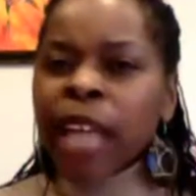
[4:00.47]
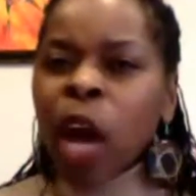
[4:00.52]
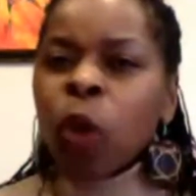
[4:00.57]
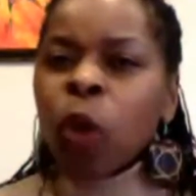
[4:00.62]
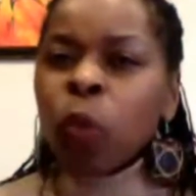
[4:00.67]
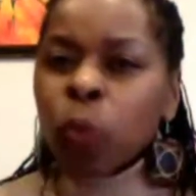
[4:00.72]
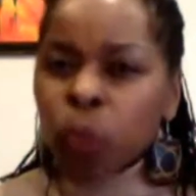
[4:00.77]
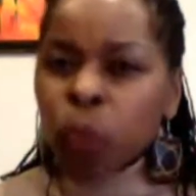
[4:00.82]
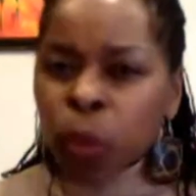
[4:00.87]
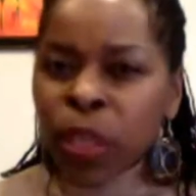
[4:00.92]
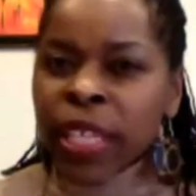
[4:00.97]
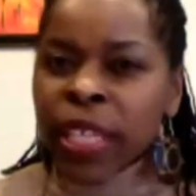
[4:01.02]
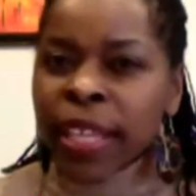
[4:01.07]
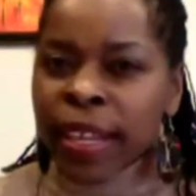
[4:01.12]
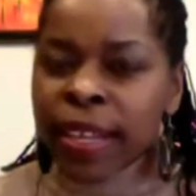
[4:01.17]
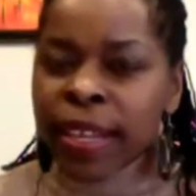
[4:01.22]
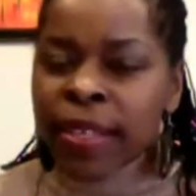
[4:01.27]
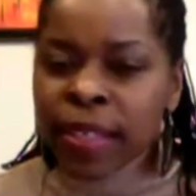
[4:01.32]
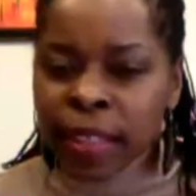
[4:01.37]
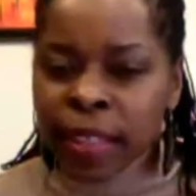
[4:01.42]
burnt out
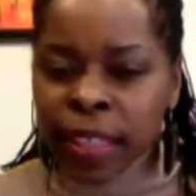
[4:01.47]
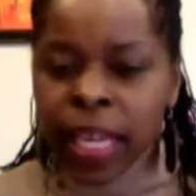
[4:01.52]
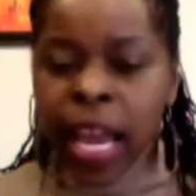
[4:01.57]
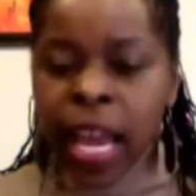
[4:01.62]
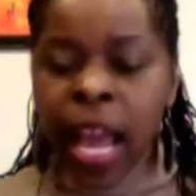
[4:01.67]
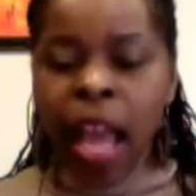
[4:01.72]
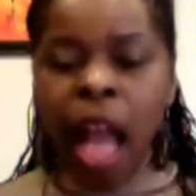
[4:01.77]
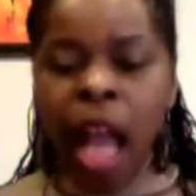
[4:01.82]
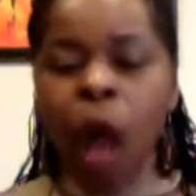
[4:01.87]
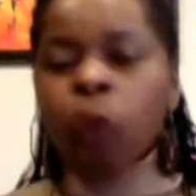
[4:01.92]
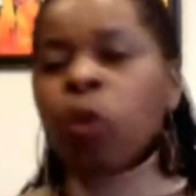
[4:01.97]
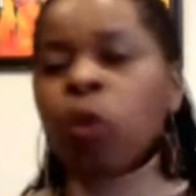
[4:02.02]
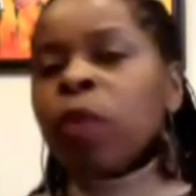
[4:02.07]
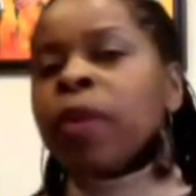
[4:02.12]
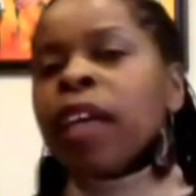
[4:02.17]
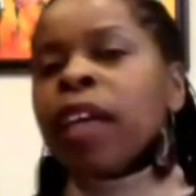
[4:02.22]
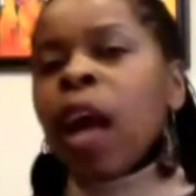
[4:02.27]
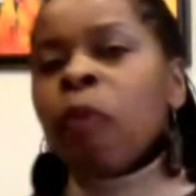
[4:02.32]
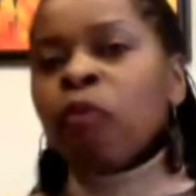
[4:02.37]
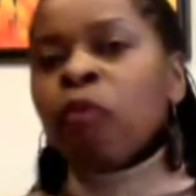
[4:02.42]
pretty easily and
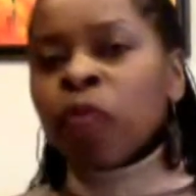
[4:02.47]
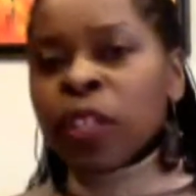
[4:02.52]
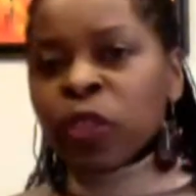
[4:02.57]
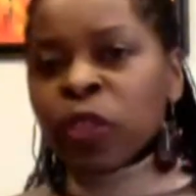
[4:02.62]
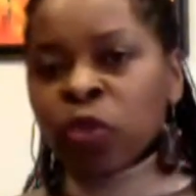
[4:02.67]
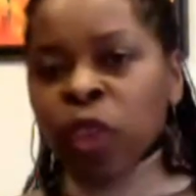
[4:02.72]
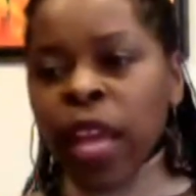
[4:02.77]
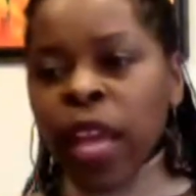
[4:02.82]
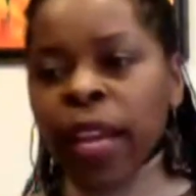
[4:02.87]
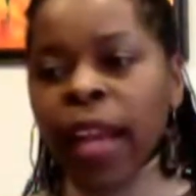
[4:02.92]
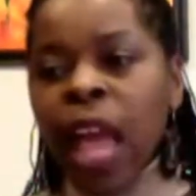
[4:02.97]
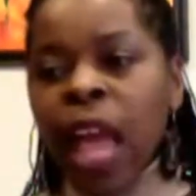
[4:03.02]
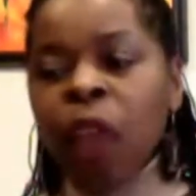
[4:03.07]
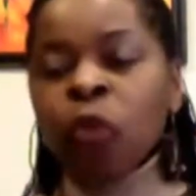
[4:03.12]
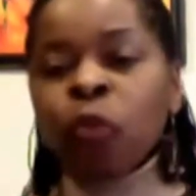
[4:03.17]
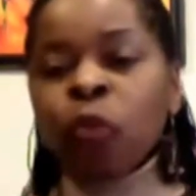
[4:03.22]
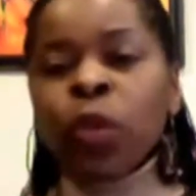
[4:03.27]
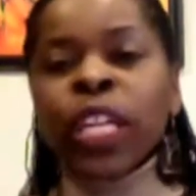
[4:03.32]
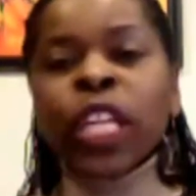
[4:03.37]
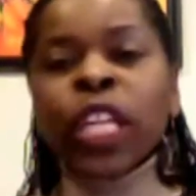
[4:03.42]
we become frustrated
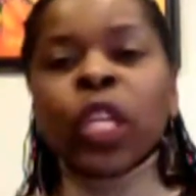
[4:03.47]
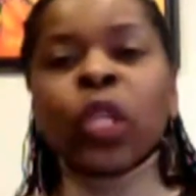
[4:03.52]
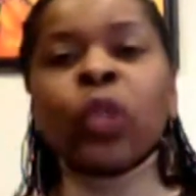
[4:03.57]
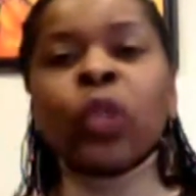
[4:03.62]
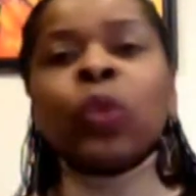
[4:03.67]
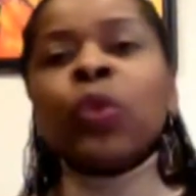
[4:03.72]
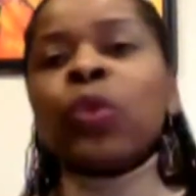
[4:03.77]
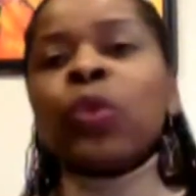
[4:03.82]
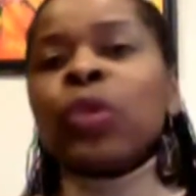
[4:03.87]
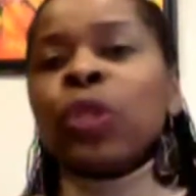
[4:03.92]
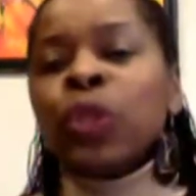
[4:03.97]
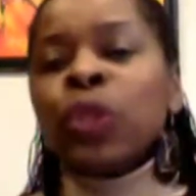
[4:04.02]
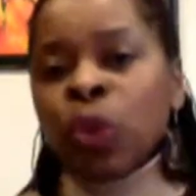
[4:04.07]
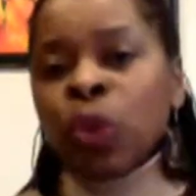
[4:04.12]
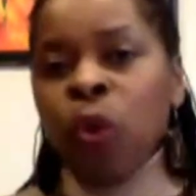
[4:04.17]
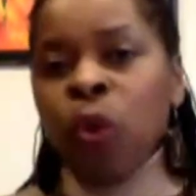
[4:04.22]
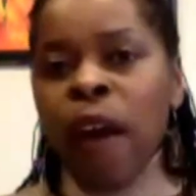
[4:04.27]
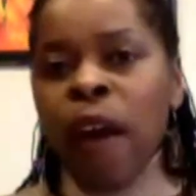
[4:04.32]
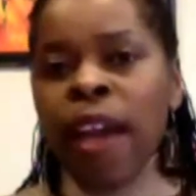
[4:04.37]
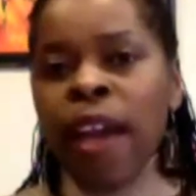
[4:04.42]
and we can lose the
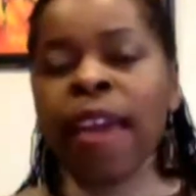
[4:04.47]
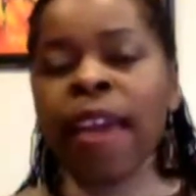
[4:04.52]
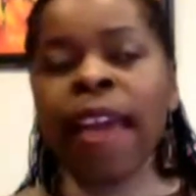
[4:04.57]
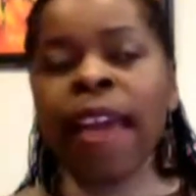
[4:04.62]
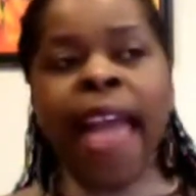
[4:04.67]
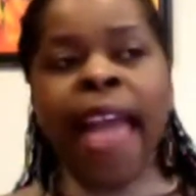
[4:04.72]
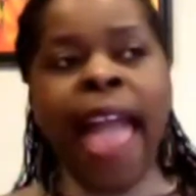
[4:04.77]
joy.